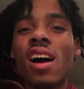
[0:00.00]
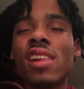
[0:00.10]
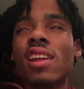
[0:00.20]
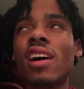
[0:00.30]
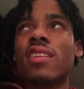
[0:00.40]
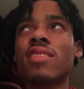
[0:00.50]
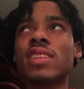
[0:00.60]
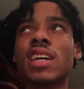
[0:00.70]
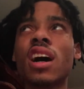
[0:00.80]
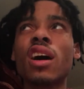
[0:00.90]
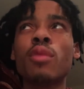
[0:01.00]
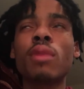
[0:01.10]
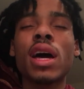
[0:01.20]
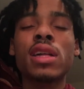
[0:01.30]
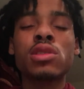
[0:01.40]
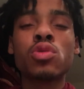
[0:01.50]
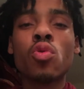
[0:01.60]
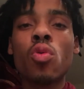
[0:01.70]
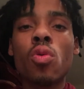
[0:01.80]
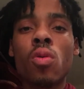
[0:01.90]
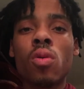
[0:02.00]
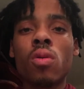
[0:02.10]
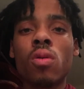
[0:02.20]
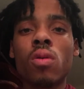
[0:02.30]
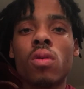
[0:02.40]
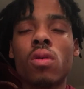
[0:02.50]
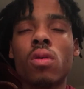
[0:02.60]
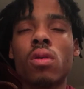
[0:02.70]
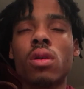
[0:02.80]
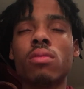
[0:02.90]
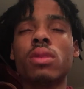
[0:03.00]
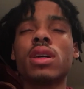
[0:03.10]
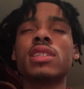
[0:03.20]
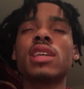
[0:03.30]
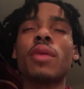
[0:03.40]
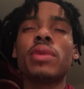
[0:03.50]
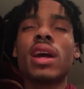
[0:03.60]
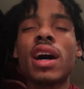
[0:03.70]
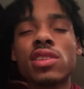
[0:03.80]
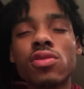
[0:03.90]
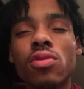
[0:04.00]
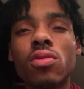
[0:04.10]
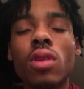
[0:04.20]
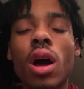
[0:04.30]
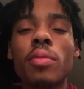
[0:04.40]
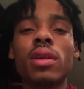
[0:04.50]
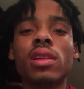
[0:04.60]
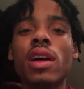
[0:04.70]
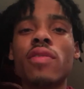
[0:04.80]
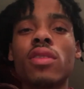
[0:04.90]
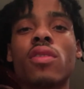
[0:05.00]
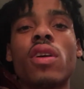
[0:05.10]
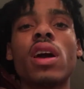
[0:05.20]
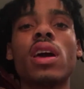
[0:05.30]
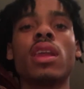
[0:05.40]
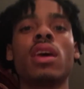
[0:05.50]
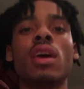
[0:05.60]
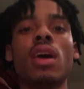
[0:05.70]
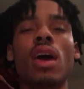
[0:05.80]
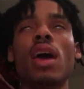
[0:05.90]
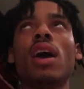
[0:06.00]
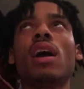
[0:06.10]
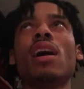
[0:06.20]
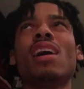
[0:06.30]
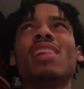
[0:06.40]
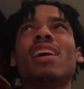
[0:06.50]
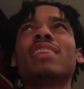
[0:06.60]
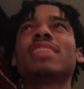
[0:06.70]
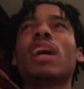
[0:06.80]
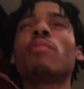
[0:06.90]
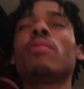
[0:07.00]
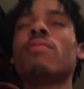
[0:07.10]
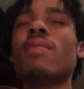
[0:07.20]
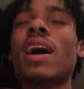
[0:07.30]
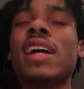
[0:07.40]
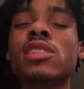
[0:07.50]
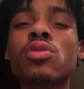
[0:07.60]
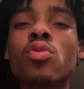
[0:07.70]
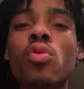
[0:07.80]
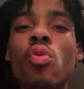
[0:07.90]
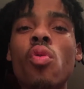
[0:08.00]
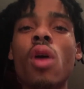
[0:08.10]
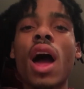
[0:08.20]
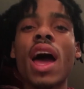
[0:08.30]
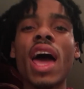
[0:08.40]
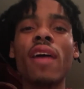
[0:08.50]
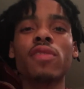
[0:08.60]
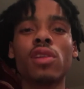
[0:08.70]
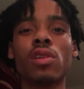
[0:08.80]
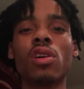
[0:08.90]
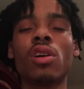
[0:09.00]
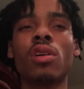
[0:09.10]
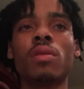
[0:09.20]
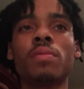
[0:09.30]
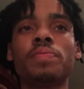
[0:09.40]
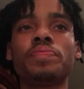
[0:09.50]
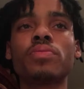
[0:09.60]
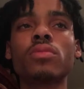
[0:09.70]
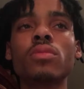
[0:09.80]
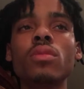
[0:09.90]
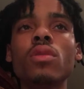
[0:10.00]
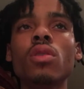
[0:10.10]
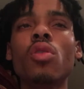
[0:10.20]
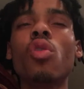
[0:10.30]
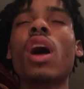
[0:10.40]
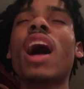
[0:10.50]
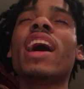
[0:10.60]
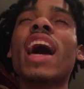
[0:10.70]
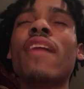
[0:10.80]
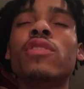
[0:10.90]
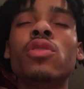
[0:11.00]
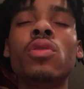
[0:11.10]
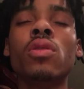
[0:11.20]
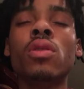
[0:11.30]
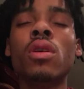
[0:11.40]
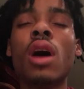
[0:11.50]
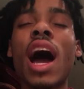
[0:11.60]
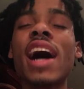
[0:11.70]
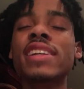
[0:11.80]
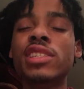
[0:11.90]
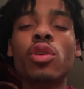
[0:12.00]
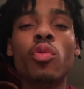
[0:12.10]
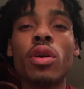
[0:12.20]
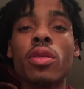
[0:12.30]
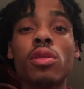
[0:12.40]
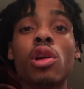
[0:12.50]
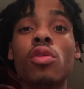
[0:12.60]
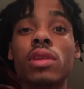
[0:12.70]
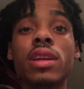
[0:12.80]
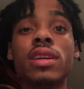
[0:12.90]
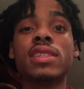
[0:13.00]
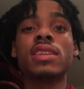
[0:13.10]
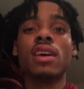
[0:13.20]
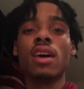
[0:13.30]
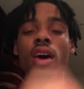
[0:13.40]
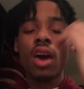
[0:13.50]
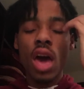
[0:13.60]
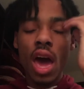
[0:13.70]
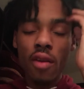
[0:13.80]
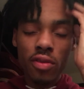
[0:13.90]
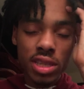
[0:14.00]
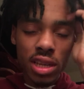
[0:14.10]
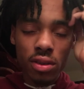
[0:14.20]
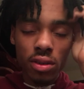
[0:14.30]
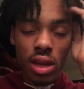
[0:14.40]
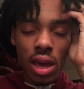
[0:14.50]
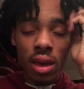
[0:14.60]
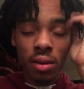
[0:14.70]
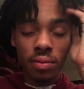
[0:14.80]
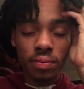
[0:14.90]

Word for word: a lot of the time at school, because I'm in high school, I'm in 11th grade, a lot of time at school I have to learn or I have to I deal with loneliness every single day.